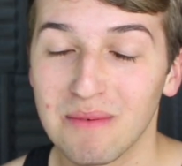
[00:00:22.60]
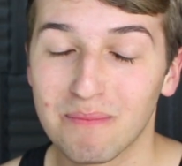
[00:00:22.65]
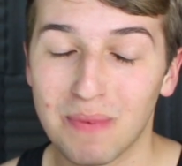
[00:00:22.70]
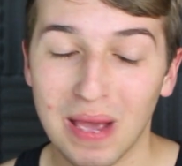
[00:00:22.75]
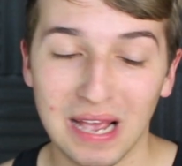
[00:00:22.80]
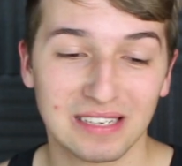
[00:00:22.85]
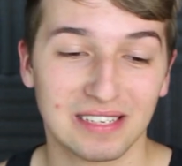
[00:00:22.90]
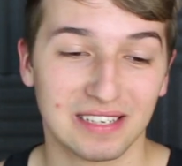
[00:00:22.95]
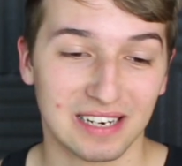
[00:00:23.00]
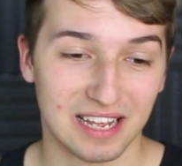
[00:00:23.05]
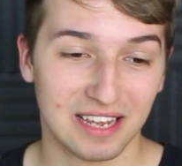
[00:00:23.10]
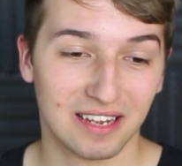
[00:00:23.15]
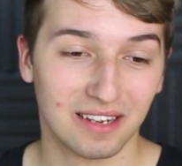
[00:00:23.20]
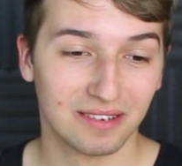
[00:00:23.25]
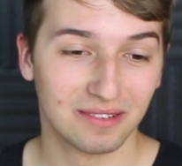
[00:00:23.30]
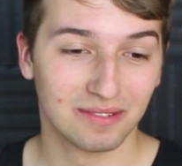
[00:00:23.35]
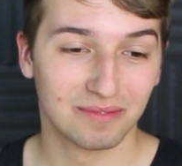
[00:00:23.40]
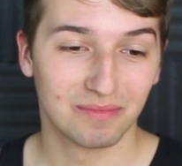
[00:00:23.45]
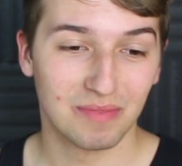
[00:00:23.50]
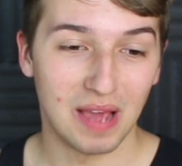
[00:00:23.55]

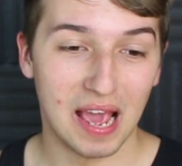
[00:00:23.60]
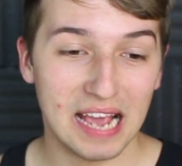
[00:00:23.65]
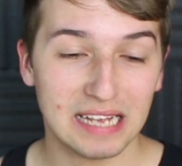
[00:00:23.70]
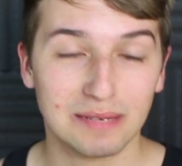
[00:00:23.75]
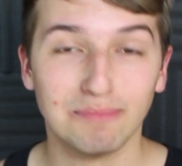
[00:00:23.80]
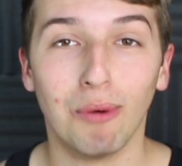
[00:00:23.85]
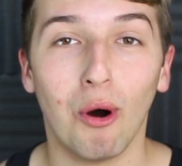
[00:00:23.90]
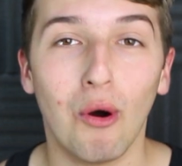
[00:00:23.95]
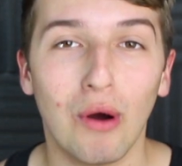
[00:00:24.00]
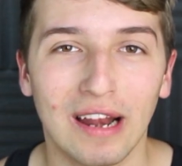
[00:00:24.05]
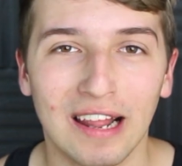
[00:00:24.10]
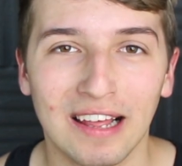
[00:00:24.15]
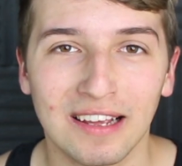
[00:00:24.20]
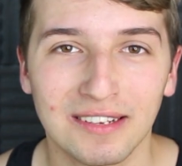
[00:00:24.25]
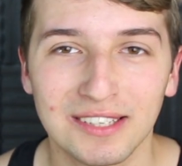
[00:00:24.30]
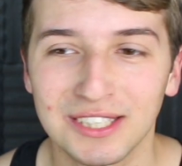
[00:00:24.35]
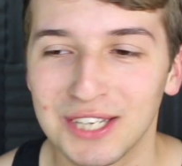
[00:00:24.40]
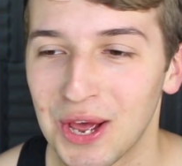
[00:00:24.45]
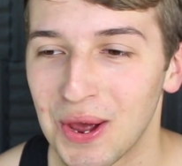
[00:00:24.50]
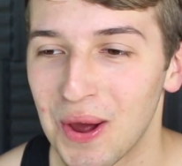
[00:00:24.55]
basically, it's
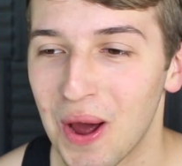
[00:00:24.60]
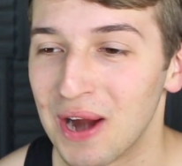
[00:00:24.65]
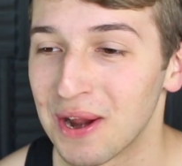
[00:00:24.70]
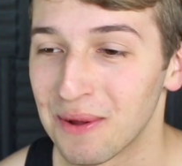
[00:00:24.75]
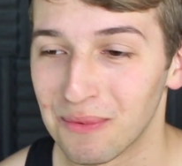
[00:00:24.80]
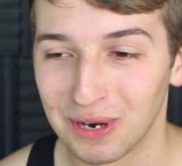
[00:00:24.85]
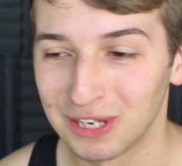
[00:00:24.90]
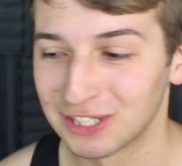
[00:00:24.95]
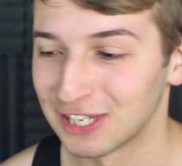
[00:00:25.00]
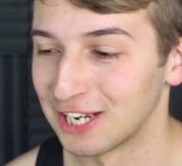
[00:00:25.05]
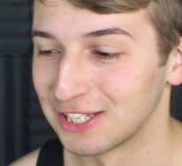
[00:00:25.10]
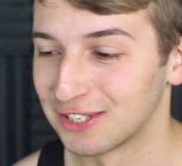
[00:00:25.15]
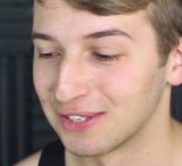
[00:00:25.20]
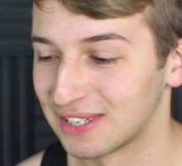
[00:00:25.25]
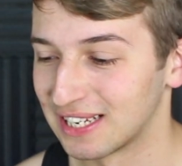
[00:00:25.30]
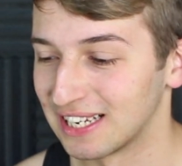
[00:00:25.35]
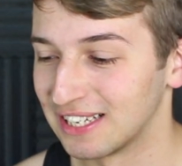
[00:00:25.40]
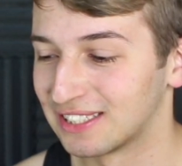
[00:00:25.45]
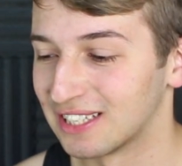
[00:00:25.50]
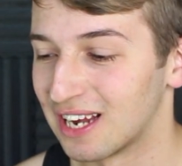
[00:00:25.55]
boiling, so I don't want to change to a
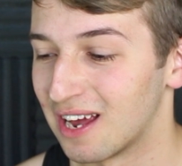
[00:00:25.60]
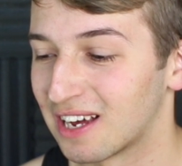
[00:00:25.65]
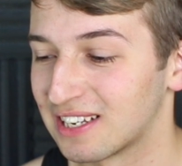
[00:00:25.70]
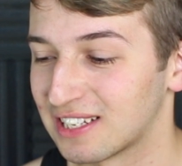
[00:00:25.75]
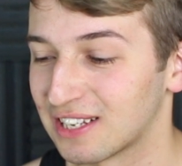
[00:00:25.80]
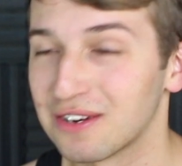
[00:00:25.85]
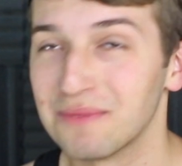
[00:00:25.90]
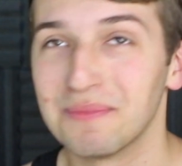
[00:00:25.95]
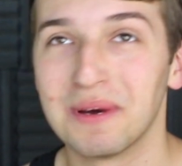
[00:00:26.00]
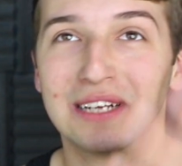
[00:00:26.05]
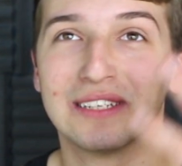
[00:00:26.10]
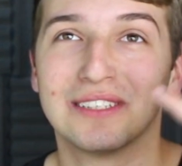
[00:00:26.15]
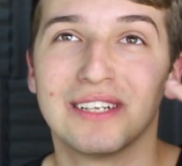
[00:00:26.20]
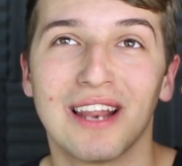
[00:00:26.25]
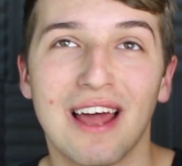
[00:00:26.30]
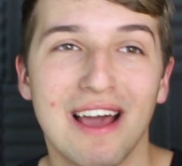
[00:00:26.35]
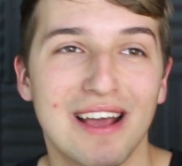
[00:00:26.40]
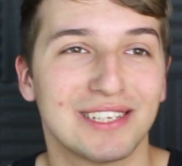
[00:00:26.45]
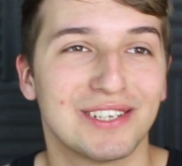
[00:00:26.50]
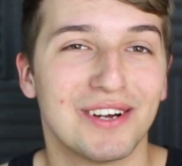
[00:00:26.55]
t-shirt because I got my
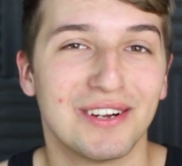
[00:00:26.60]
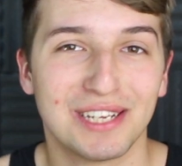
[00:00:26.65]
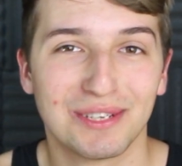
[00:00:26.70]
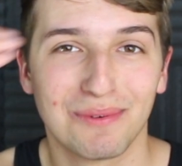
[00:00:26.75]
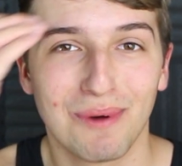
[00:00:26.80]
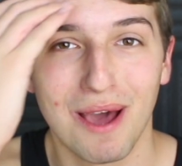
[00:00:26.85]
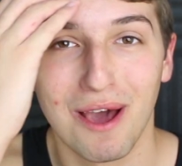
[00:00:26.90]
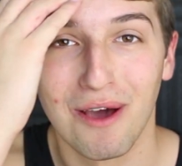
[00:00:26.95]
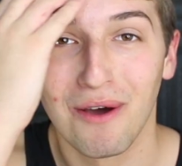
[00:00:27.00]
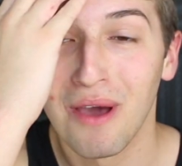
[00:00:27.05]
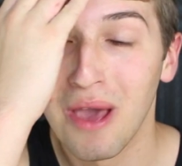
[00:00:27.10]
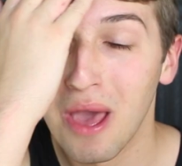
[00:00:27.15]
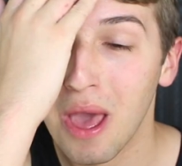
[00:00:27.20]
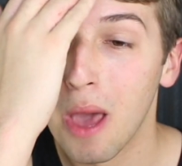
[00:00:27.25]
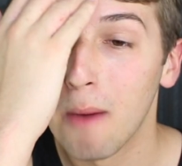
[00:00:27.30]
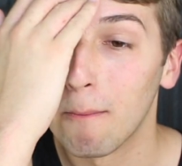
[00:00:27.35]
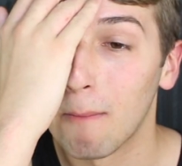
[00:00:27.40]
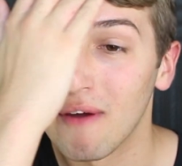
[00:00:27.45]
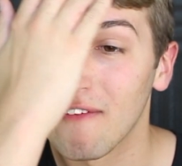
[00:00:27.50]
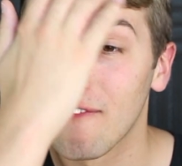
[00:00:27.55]
lights on as well.
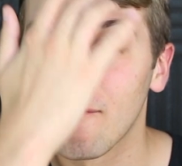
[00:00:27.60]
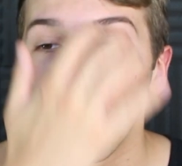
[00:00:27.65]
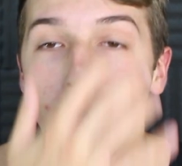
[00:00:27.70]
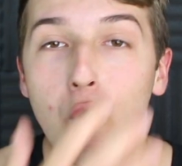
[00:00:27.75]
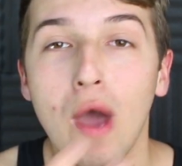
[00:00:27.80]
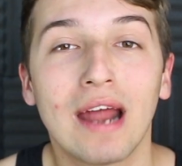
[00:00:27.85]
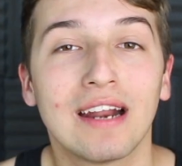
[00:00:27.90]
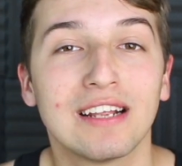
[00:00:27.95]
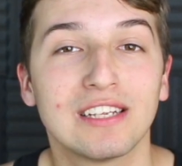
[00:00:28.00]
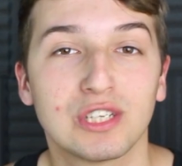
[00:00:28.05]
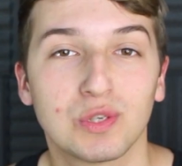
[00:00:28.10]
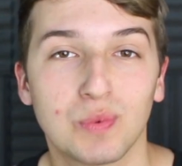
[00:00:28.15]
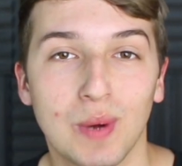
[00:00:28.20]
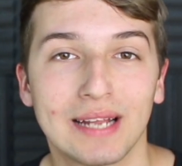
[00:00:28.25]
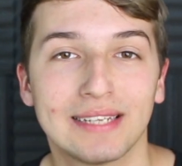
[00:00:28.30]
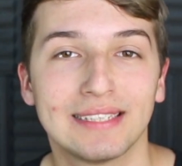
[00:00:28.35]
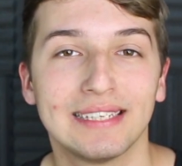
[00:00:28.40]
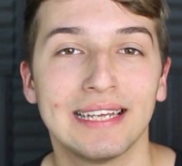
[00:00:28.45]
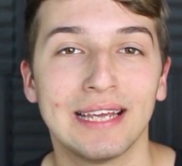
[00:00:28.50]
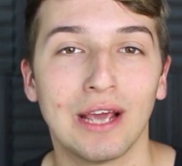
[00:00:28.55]
My forehead is
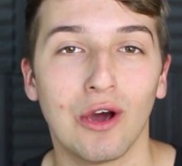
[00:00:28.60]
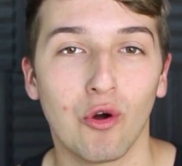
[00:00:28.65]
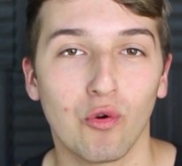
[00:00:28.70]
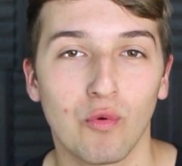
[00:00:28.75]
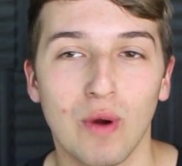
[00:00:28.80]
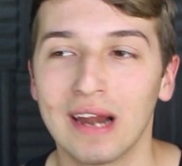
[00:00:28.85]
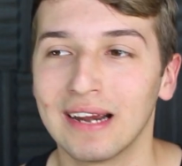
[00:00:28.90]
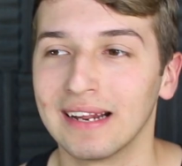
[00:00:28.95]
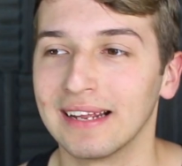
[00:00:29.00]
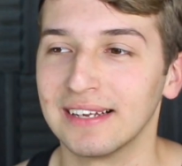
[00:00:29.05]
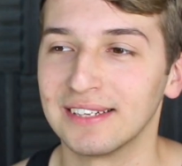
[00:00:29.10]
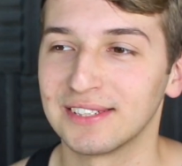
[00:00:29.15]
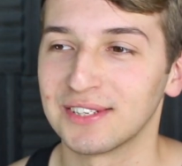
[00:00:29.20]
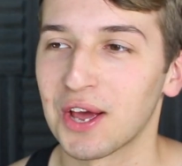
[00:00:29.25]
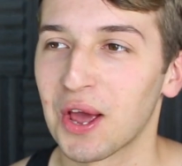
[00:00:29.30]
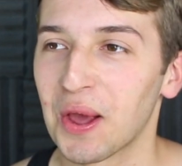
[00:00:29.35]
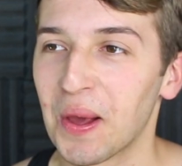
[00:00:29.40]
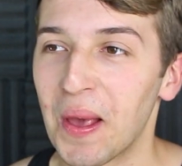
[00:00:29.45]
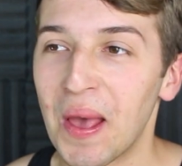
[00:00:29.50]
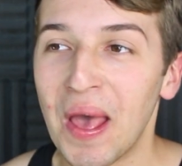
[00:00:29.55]
sweaty already,
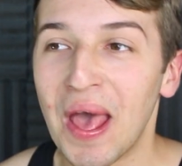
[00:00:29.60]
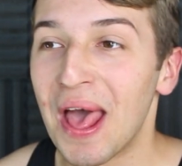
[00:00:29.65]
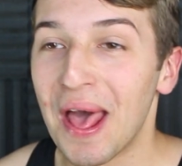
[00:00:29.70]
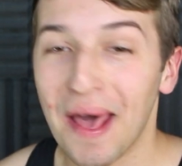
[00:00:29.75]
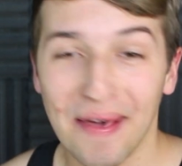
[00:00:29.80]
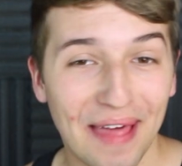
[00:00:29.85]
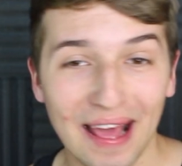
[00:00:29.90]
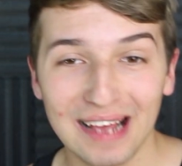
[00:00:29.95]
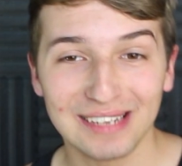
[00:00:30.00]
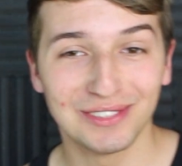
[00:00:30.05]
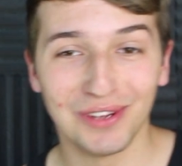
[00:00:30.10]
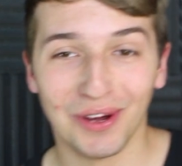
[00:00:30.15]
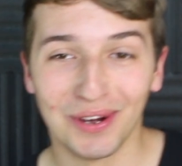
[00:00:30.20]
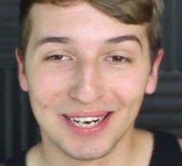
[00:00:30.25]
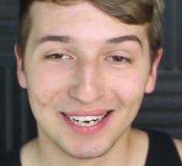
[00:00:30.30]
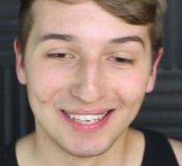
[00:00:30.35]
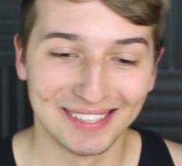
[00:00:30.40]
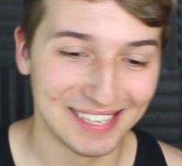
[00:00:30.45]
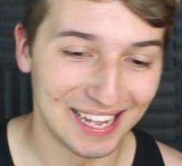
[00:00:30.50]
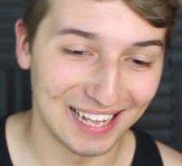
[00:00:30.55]
so that's not a
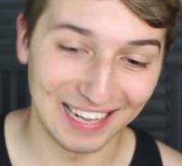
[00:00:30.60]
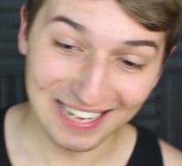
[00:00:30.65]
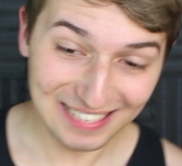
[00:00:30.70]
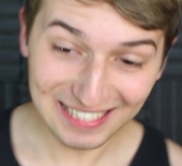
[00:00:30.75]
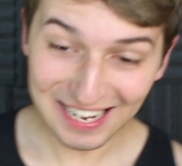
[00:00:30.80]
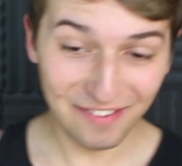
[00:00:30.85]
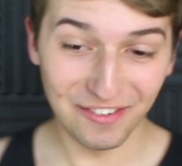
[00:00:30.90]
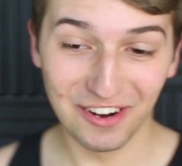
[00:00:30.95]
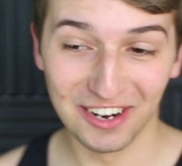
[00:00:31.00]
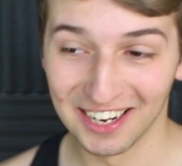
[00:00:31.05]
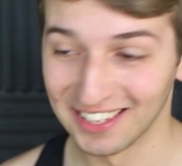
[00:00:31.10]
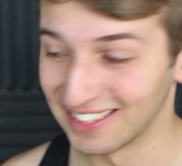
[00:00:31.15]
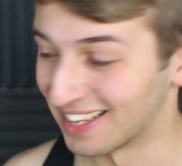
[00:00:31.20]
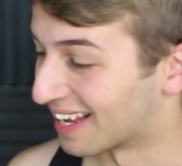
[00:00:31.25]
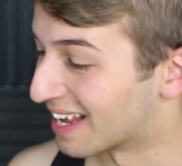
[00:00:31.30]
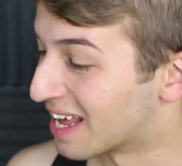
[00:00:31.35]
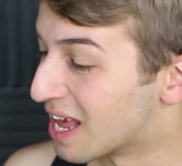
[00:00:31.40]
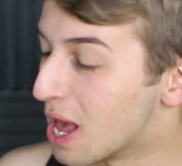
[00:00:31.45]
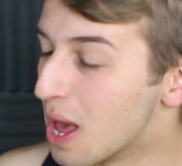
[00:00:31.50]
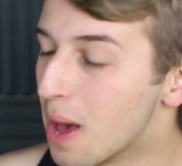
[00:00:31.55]
good thing. That's never a good
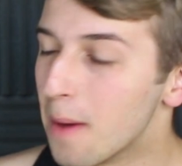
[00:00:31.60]
thing.